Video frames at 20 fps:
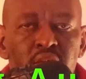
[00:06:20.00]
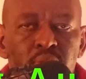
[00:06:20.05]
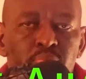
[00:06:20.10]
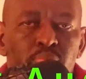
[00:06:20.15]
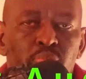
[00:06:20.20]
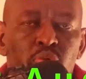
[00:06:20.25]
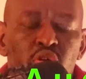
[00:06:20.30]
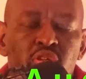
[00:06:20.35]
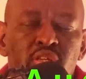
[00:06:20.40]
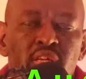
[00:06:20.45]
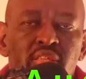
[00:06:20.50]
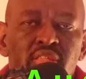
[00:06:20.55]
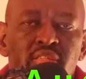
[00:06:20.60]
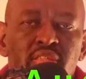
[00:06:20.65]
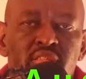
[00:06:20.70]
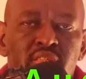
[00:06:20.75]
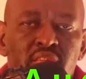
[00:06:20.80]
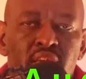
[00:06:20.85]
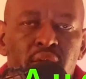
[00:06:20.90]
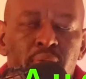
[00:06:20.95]
important
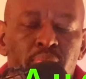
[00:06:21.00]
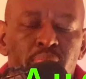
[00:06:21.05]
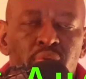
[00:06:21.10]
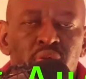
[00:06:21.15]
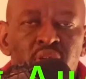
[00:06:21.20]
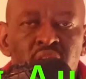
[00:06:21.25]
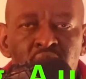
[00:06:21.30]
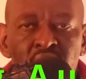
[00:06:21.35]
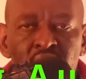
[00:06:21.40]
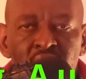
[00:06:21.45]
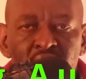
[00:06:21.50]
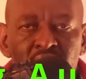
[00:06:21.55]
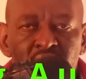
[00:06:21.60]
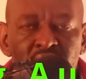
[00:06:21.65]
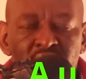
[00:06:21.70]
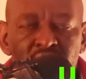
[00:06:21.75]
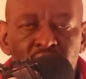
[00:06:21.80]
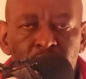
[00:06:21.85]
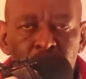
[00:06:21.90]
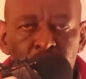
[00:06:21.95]
step.
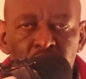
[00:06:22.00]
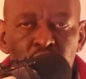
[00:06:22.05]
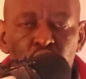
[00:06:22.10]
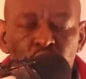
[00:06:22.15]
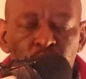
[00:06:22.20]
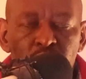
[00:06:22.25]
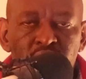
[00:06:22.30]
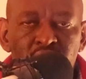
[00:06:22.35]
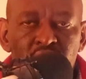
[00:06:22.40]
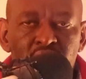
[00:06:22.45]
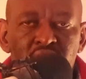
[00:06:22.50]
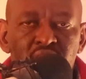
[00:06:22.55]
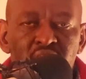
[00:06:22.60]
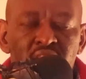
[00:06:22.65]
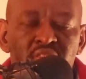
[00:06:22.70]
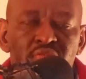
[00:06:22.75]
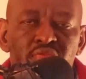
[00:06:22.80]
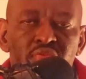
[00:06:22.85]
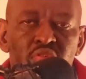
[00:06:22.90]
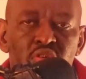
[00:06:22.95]
And the main
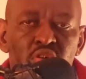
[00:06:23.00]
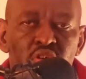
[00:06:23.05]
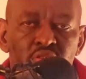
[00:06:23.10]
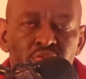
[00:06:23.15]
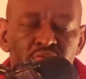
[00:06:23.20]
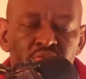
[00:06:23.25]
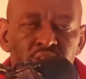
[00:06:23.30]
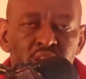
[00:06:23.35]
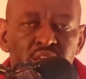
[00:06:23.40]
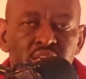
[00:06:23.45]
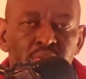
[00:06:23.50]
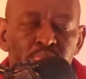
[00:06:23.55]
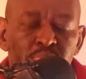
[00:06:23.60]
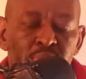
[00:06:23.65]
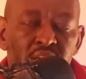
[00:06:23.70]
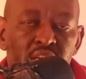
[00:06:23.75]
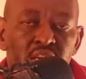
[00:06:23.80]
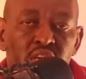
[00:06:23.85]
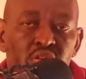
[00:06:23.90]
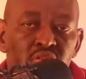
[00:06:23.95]
objective of this
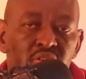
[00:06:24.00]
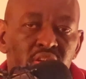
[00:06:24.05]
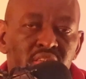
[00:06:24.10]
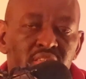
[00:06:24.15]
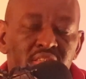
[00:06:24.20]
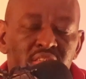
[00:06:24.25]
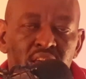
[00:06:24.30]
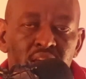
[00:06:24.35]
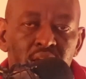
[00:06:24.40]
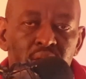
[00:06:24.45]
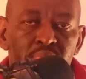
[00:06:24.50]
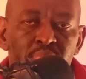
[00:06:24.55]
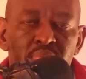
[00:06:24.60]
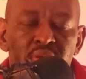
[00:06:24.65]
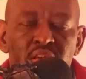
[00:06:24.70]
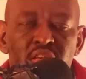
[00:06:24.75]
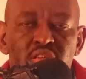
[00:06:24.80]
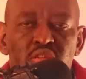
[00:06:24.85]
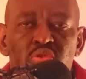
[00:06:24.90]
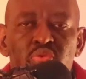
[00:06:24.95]
particular step
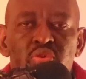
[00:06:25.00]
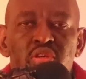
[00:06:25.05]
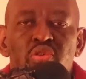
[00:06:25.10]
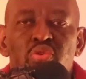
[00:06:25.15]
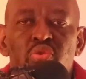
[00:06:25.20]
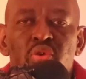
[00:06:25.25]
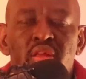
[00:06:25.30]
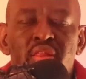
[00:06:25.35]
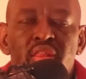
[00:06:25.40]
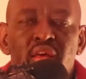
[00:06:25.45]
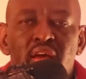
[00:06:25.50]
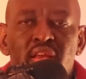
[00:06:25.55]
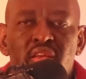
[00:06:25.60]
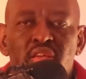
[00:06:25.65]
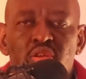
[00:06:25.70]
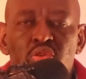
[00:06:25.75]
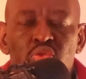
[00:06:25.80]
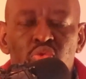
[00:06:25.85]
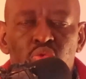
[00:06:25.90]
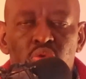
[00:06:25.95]
is to ensure
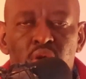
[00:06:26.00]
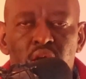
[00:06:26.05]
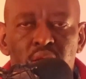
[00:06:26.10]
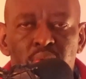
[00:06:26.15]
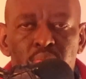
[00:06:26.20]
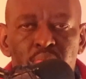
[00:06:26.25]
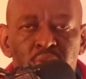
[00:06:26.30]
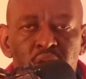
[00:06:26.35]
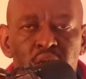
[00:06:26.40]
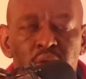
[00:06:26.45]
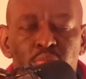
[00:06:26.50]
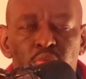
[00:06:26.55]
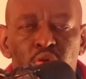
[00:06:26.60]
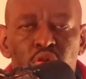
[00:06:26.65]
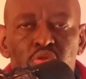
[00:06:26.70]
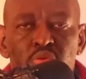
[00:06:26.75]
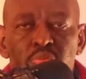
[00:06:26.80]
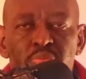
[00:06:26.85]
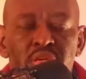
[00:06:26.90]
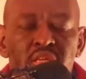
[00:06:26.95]
that you can be able
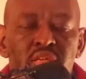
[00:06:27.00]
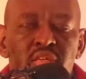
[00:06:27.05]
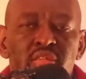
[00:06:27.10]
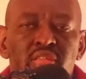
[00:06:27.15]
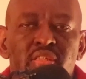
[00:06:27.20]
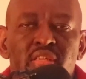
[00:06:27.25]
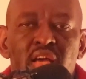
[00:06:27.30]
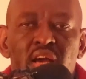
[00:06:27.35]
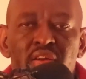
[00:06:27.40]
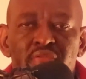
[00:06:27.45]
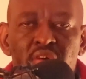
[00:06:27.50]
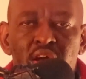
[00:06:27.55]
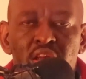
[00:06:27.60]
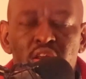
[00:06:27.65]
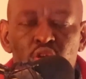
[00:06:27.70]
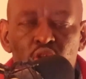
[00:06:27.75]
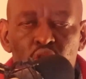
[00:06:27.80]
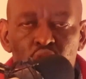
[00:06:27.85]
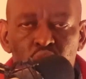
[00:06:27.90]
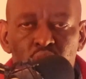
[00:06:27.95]
to be
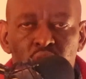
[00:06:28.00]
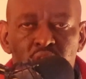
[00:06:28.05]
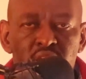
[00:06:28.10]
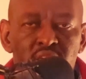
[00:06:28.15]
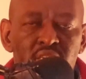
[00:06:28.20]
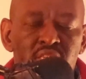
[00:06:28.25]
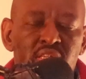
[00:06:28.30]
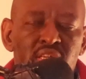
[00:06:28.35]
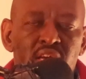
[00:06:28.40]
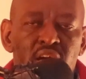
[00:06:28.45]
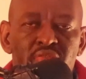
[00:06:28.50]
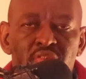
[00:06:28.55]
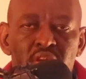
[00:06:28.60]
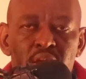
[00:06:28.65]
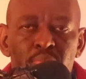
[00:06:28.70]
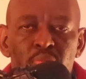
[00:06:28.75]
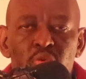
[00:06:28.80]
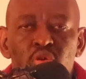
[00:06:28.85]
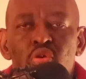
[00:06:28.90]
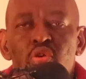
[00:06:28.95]
discovered, or you are
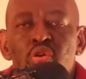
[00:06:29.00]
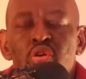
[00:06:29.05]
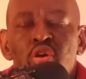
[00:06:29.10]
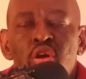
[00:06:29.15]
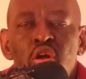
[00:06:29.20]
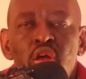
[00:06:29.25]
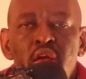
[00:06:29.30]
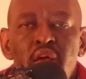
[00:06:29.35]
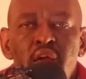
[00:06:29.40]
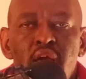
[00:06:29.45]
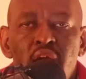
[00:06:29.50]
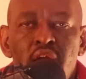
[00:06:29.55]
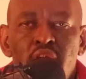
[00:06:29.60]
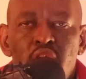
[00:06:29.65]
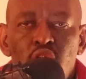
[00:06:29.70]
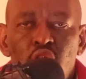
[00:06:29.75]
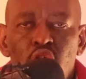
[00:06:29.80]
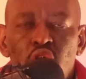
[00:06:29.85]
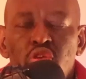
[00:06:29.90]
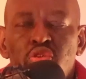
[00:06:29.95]
discoverable,
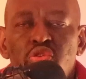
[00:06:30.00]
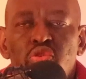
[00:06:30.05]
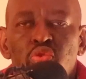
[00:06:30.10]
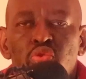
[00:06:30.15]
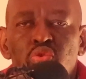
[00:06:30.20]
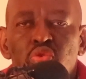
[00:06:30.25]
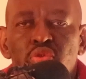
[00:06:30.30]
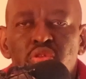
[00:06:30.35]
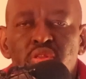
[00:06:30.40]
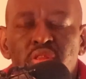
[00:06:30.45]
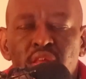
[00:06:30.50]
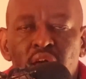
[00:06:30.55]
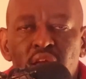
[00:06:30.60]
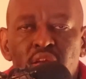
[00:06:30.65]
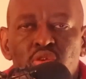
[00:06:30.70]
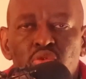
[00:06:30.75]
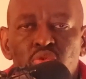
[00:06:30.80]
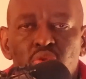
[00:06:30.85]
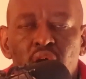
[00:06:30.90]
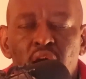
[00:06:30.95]
and also
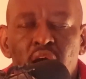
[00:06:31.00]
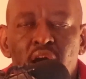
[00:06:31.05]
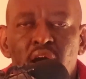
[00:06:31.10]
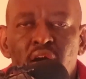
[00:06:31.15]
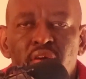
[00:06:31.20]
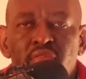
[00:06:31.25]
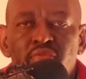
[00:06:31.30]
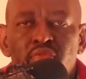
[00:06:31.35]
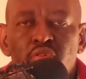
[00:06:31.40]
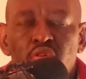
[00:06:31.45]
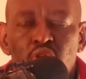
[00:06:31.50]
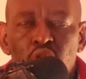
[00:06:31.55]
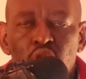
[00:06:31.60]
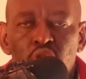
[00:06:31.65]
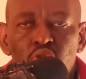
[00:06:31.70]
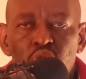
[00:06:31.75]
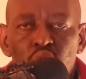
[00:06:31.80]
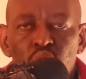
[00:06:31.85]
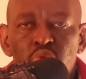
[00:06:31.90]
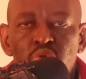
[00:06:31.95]
that you have or
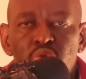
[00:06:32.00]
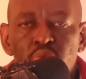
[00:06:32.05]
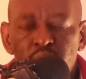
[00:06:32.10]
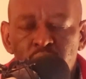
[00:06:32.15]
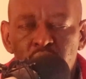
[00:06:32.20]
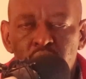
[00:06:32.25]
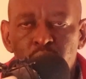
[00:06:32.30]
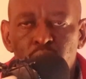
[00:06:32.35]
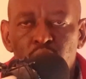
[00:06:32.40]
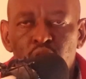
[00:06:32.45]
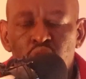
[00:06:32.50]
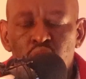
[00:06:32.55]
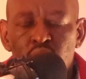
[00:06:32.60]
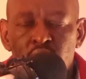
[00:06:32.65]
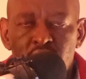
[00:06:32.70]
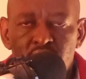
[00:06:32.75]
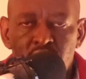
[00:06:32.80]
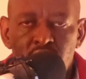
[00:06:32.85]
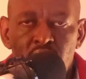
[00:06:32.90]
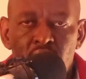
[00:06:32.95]
you will be able to
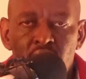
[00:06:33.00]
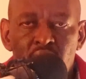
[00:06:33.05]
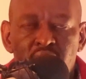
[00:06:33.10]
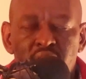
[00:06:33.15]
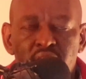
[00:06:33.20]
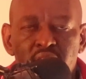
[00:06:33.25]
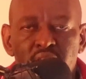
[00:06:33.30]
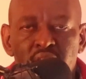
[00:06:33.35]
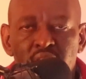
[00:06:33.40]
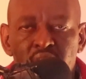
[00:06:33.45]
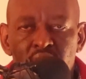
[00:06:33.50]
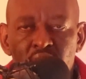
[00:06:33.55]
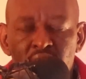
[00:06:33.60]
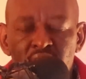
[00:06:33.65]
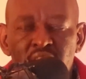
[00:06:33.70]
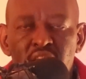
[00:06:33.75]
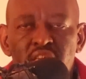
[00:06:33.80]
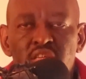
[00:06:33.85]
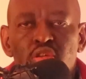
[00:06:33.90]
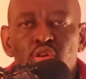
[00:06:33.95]
attract the
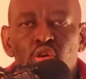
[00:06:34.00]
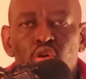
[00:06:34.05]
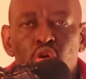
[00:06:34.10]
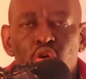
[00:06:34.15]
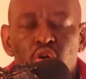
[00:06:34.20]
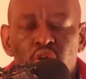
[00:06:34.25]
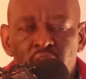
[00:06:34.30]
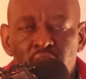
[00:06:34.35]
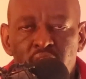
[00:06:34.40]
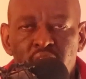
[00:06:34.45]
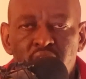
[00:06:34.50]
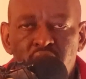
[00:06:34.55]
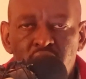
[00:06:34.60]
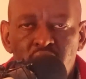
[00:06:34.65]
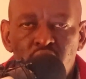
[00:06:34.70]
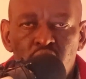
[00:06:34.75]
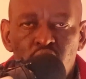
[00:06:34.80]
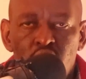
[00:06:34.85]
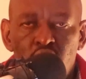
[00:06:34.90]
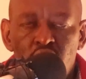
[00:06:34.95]
right or
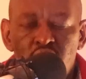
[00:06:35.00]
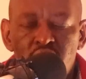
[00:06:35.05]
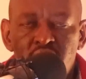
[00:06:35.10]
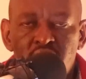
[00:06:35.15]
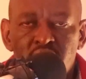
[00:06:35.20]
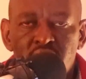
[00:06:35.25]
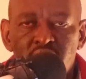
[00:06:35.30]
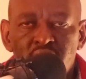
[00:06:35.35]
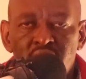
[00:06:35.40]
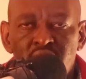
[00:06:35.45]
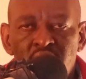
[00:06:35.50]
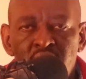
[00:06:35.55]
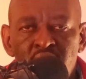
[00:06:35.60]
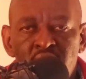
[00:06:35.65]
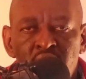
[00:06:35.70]
ideal audience.